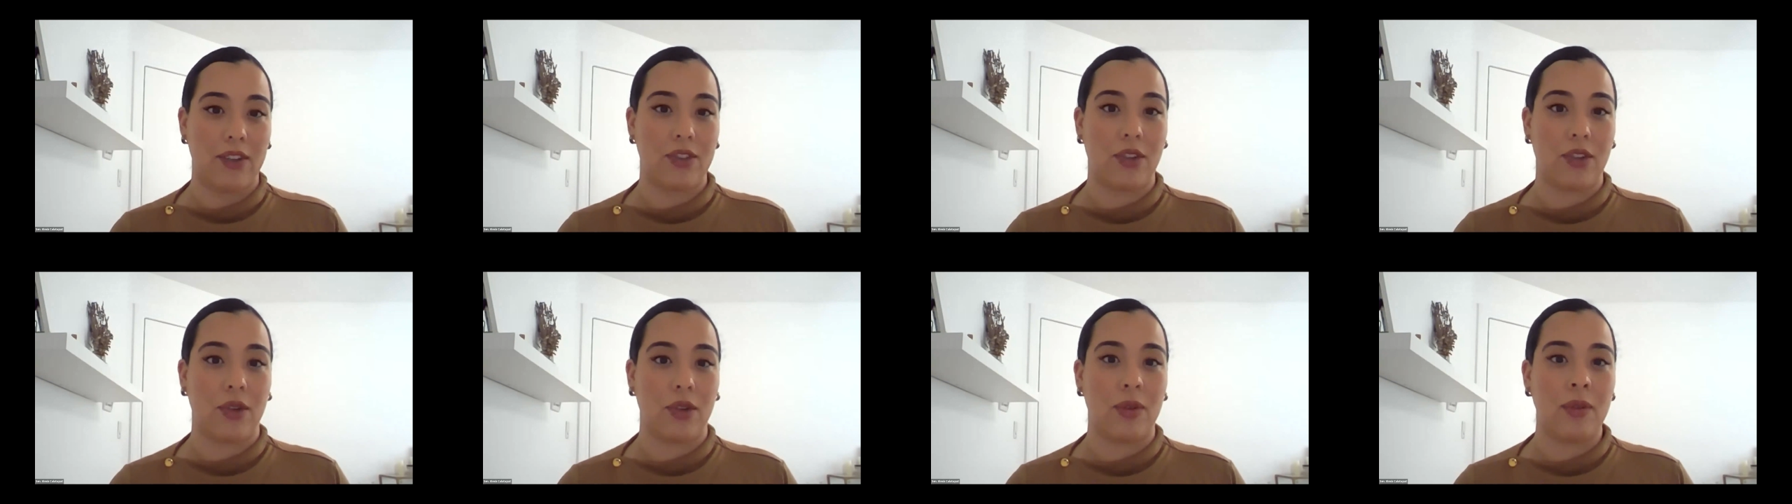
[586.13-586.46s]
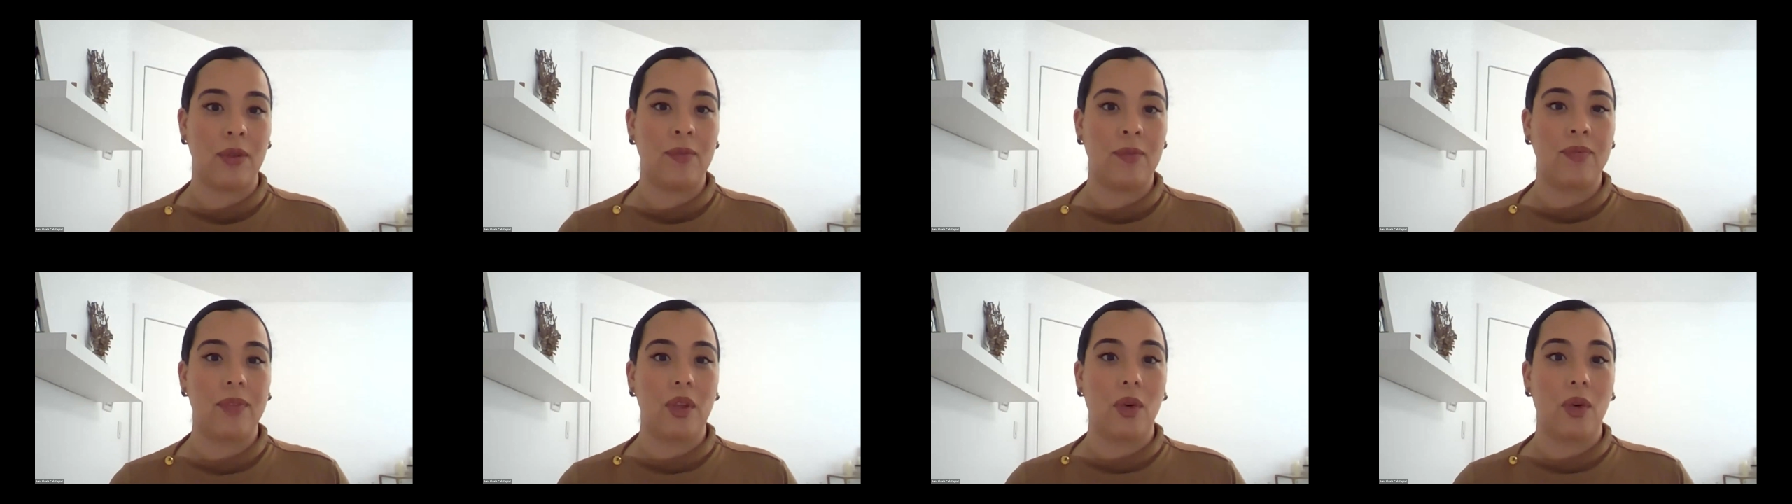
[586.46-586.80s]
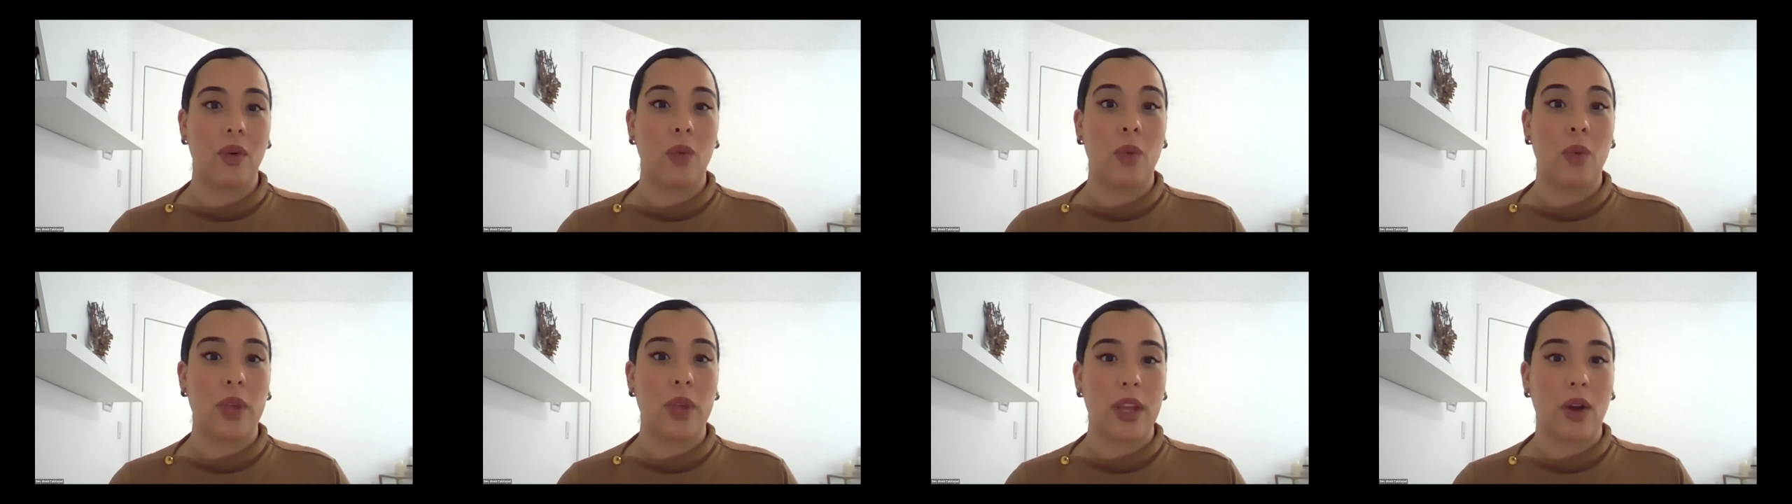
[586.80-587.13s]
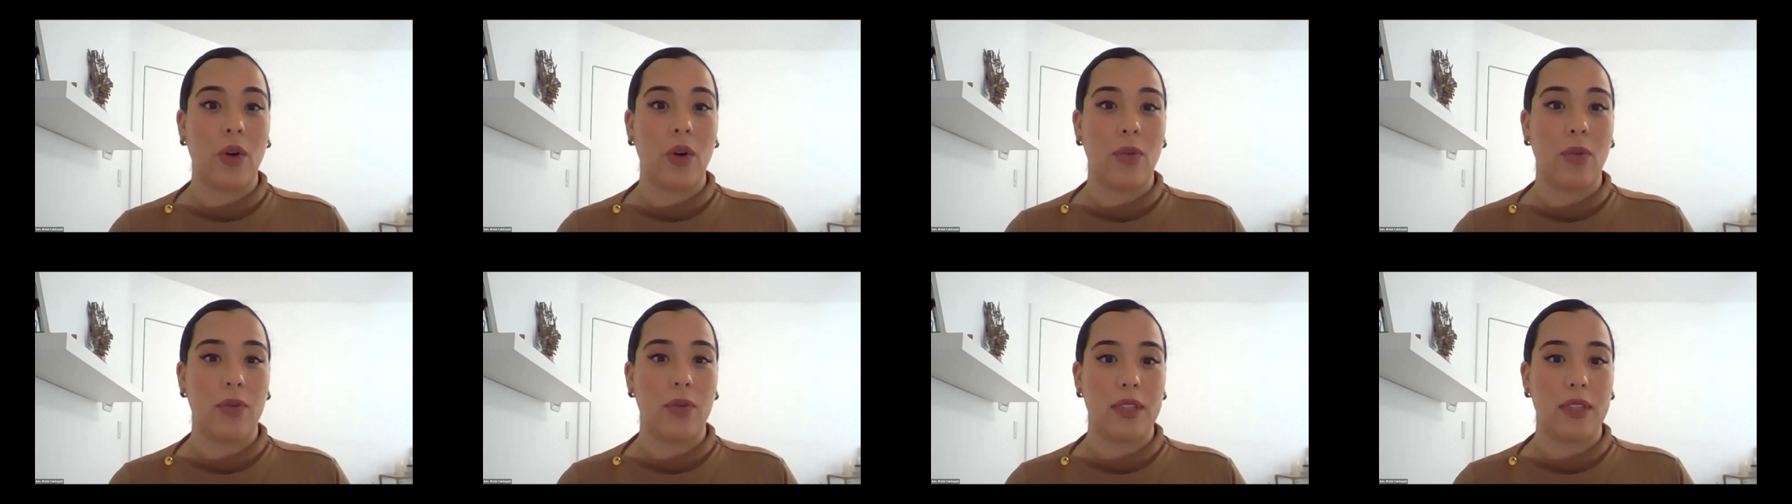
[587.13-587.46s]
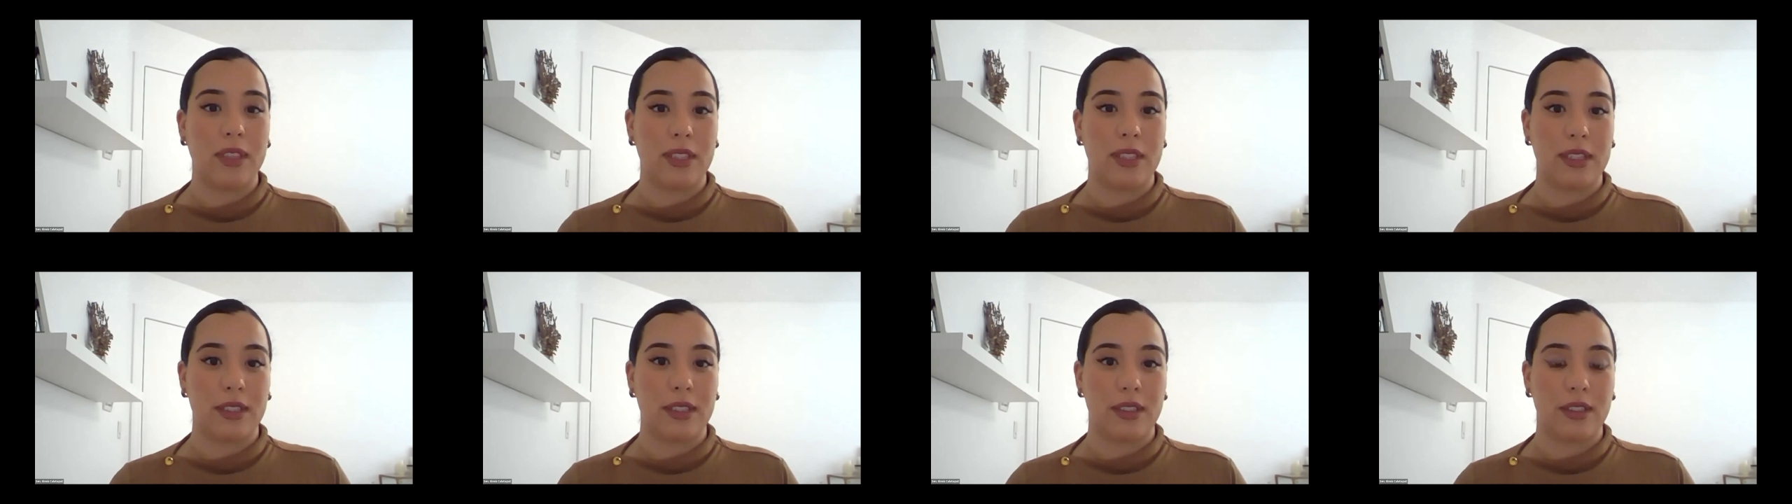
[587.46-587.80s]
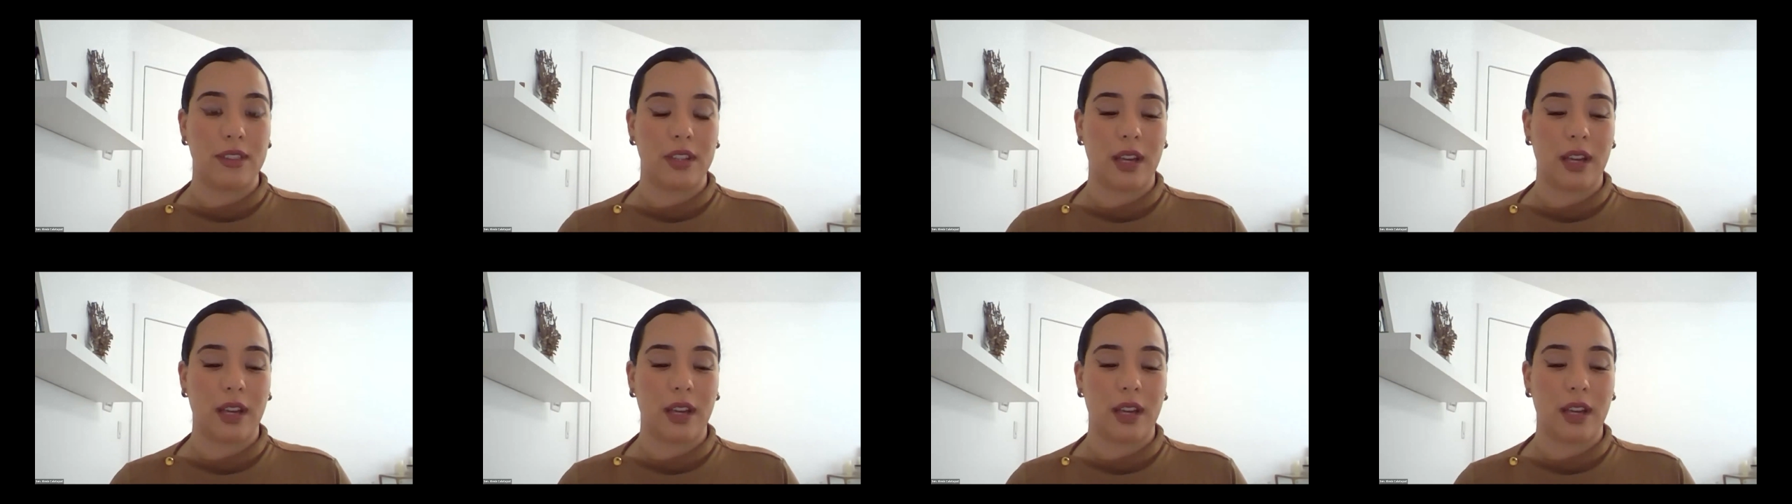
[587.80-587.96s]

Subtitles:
So we hope that this